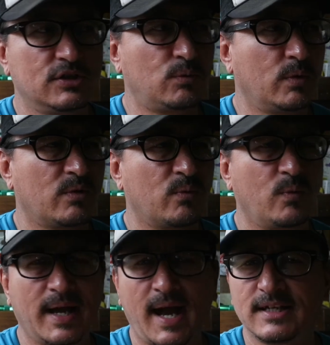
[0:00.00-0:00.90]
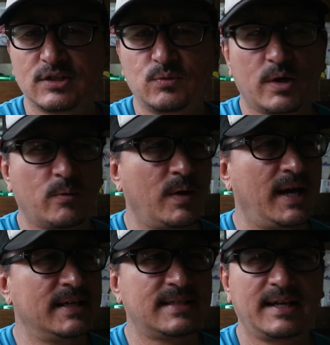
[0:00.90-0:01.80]
just want to rest. I just want to
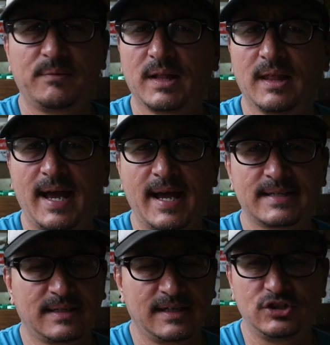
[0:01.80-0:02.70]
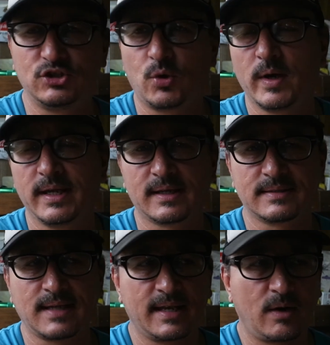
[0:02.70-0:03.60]
rest and relax and enjoy it
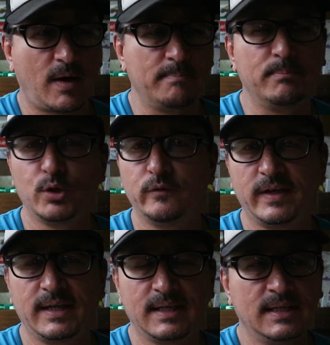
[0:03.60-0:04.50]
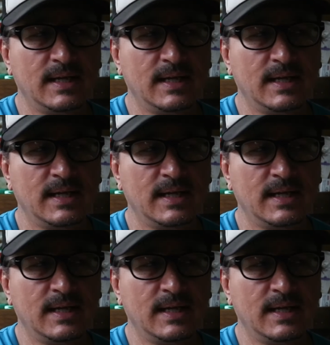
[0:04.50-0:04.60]
because I know I'm moving,